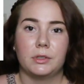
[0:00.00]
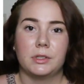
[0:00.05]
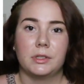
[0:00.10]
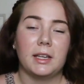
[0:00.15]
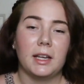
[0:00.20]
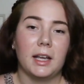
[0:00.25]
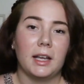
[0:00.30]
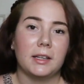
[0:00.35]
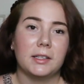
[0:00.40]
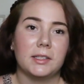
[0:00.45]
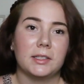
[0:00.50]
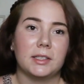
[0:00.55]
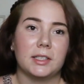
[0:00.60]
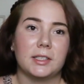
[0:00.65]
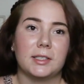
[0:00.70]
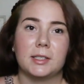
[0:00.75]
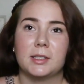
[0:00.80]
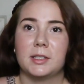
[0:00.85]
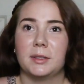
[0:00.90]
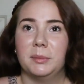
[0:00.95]
Yes,
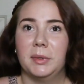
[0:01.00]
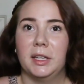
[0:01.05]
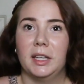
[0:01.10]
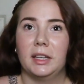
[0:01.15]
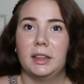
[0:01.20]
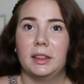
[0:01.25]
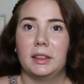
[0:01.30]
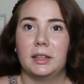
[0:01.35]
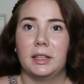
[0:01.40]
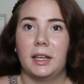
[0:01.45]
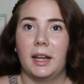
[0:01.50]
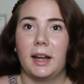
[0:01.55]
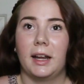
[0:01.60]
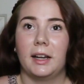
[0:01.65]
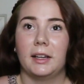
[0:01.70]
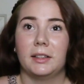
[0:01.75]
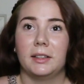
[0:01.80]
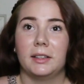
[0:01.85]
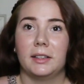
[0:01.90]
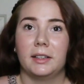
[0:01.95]
this is a myth
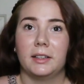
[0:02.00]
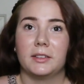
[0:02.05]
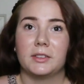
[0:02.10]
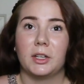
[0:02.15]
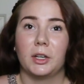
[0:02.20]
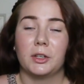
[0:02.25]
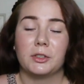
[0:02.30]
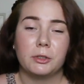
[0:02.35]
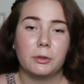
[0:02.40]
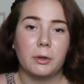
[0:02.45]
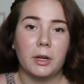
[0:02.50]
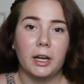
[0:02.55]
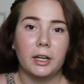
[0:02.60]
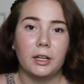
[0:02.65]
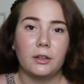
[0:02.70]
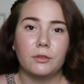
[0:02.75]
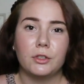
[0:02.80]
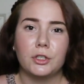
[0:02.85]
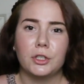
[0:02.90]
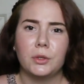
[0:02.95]
and it's also
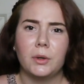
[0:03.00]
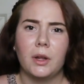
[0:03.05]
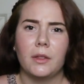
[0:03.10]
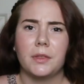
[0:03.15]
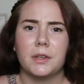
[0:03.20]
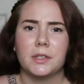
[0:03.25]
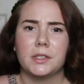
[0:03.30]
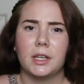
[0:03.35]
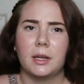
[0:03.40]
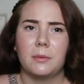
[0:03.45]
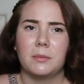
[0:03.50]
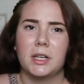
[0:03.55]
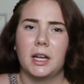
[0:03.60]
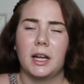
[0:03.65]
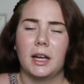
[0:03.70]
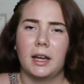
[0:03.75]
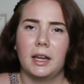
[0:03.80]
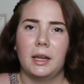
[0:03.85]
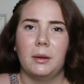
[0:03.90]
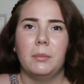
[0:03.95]
kind of true at the same
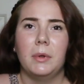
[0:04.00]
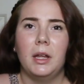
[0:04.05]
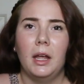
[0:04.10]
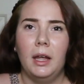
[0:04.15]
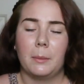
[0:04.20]
time.